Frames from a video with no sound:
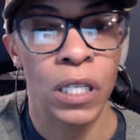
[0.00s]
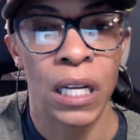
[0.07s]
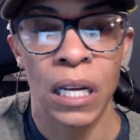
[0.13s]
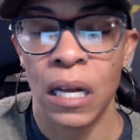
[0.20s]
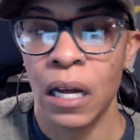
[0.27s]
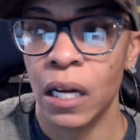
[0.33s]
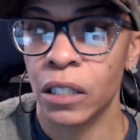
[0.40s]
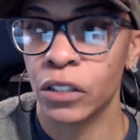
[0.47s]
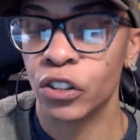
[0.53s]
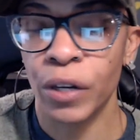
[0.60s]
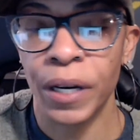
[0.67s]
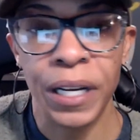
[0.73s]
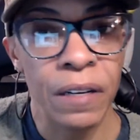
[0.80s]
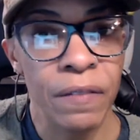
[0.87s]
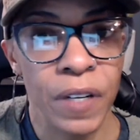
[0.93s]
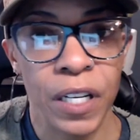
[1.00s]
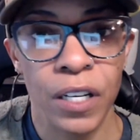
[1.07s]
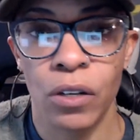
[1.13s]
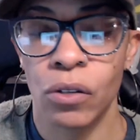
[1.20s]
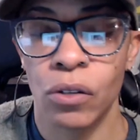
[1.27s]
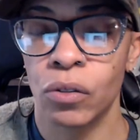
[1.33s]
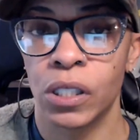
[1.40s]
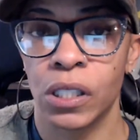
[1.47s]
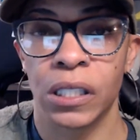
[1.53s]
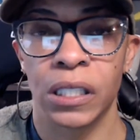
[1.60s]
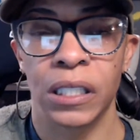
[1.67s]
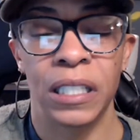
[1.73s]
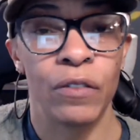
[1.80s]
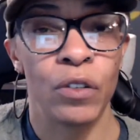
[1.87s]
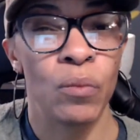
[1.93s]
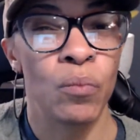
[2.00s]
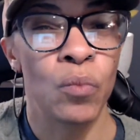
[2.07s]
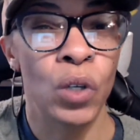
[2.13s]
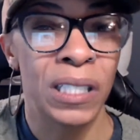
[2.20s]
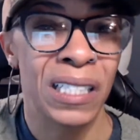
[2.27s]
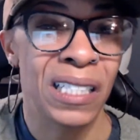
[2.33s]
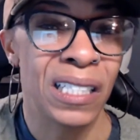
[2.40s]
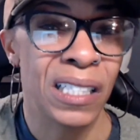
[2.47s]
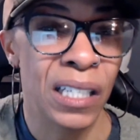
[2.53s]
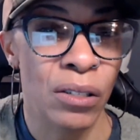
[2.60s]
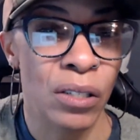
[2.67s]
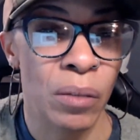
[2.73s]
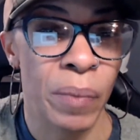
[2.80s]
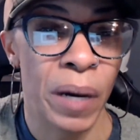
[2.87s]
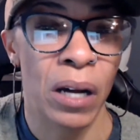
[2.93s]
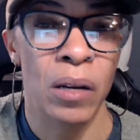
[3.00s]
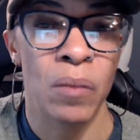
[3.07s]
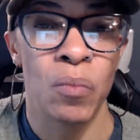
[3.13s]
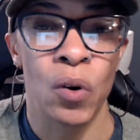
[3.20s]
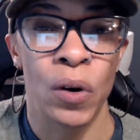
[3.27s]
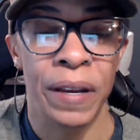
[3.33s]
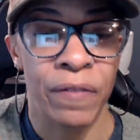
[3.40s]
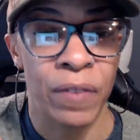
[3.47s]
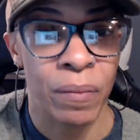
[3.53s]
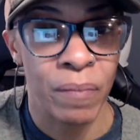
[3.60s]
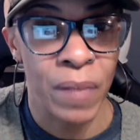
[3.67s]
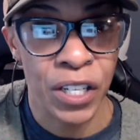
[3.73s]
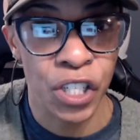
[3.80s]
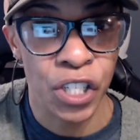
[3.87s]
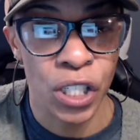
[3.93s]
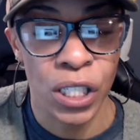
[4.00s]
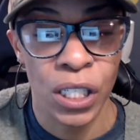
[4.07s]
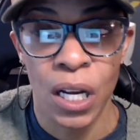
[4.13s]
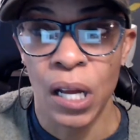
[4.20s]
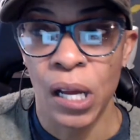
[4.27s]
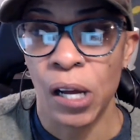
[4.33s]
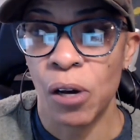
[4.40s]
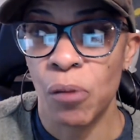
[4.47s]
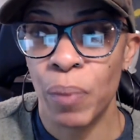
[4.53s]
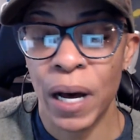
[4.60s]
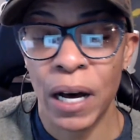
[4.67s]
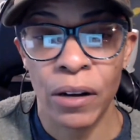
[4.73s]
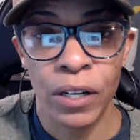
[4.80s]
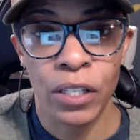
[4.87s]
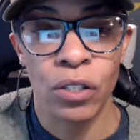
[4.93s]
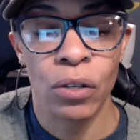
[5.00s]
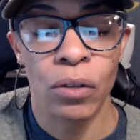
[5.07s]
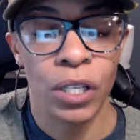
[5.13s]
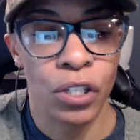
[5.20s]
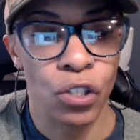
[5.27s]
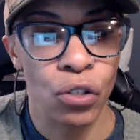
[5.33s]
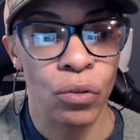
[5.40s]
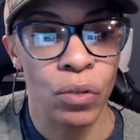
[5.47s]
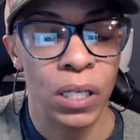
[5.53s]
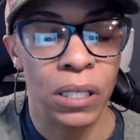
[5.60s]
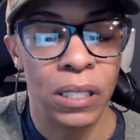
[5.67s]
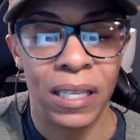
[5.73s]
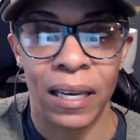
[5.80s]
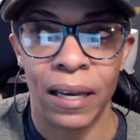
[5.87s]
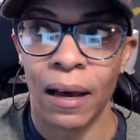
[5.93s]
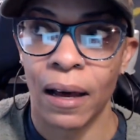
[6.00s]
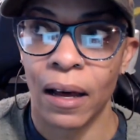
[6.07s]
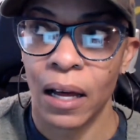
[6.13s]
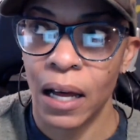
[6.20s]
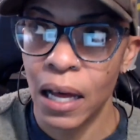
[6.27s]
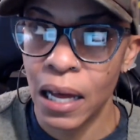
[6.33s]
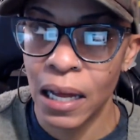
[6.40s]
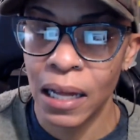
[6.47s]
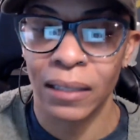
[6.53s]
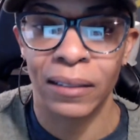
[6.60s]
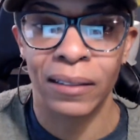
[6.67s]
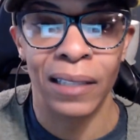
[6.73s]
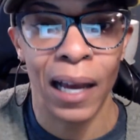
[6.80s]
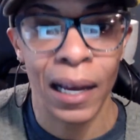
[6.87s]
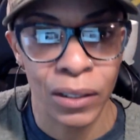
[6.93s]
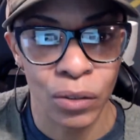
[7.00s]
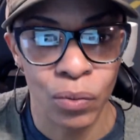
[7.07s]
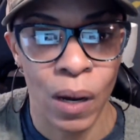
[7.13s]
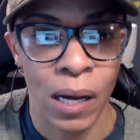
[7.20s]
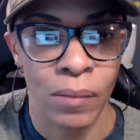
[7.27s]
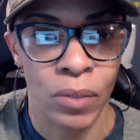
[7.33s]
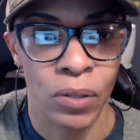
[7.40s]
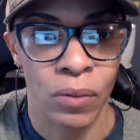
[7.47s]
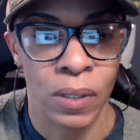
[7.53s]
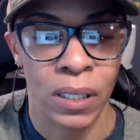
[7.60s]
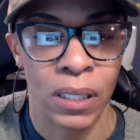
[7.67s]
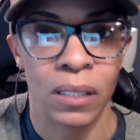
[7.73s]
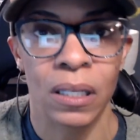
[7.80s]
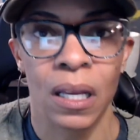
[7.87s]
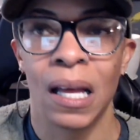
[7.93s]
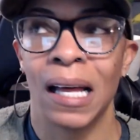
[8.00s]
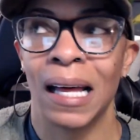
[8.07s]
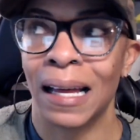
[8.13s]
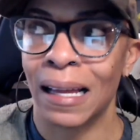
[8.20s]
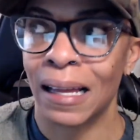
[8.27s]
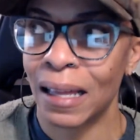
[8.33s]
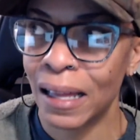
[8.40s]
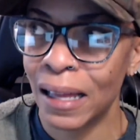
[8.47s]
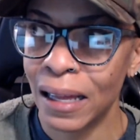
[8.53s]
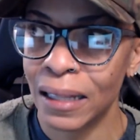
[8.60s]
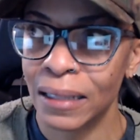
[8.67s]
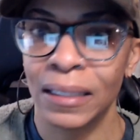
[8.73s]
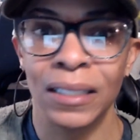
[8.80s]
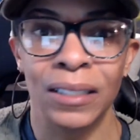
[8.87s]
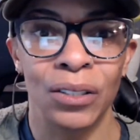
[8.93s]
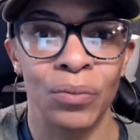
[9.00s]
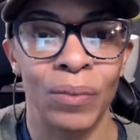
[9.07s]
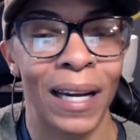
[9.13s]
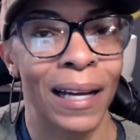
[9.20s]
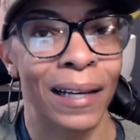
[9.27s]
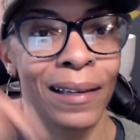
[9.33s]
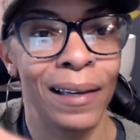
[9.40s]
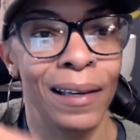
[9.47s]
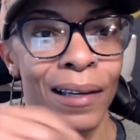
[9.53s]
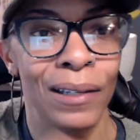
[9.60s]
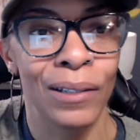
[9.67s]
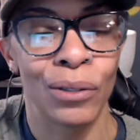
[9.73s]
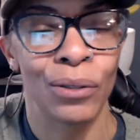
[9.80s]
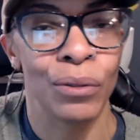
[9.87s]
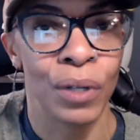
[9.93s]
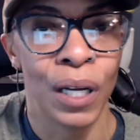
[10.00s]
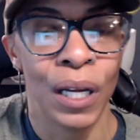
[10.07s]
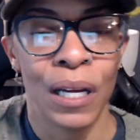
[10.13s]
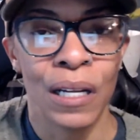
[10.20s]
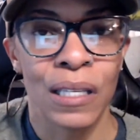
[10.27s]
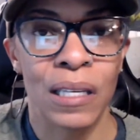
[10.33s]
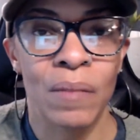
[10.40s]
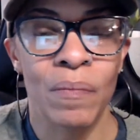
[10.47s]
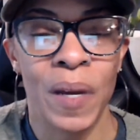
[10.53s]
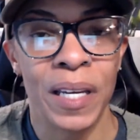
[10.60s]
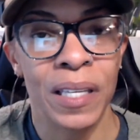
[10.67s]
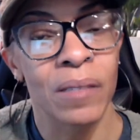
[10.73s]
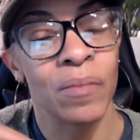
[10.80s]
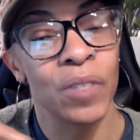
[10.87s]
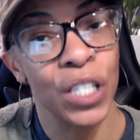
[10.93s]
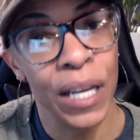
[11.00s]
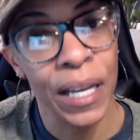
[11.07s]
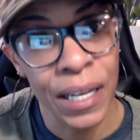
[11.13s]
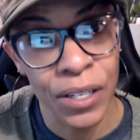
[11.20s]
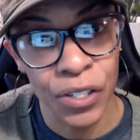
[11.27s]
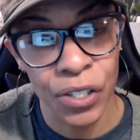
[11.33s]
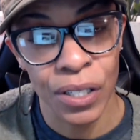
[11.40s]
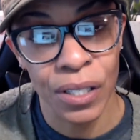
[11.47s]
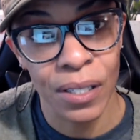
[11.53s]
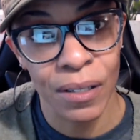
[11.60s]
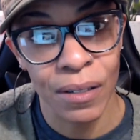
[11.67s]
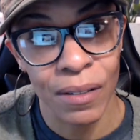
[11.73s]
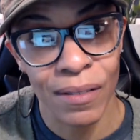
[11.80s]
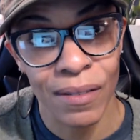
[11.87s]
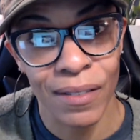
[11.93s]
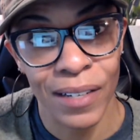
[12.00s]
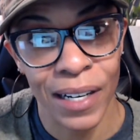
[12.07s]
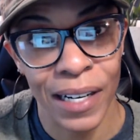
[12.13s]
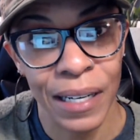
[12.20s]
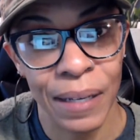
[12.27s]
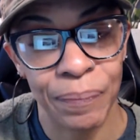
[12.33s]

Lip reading: a training video to give you more details about it, more information about it, so that you can say, aha, that's why I'm doing this. Aha, this is what I can do to make some changes, right?